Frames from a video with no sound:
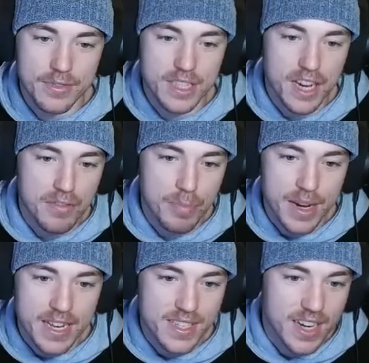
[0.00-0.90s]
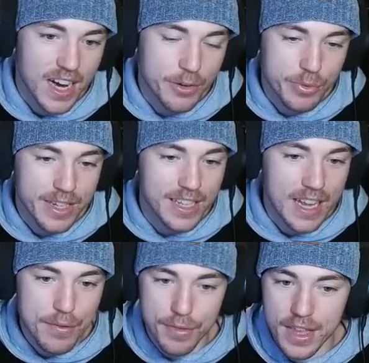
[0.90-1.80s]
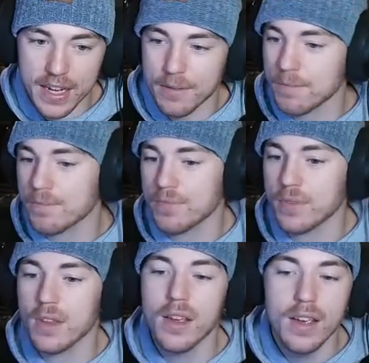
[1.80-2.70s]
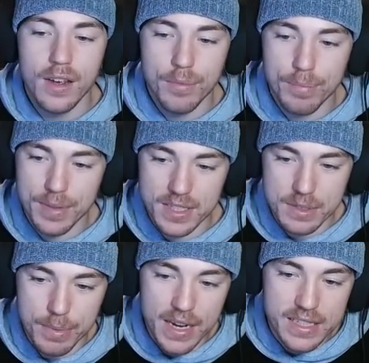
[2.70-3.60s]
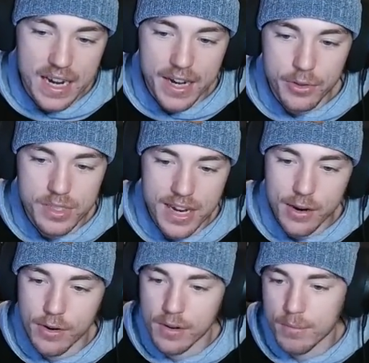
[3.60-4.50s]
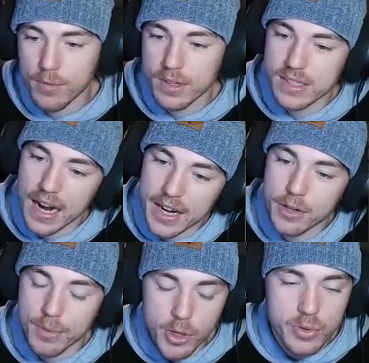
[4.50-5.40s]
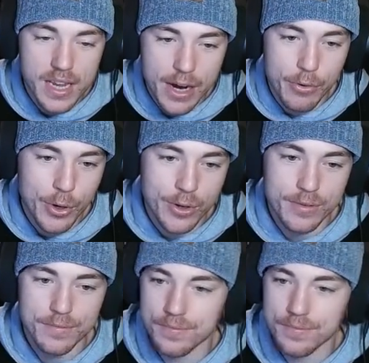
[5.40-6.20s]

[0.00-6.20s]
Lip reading: stuff, but is not a real life thing. This is by Dynamo Terror.